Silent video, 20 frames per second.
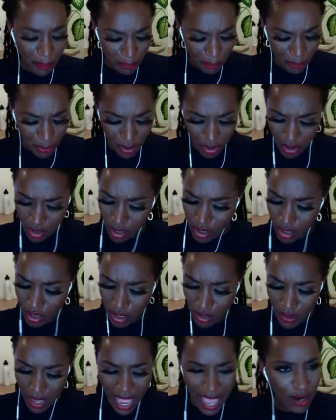don't
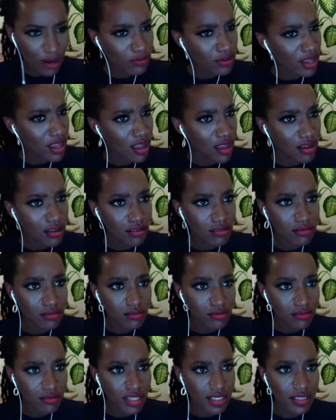know. That's a good
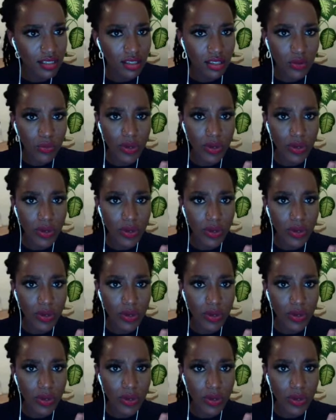question. I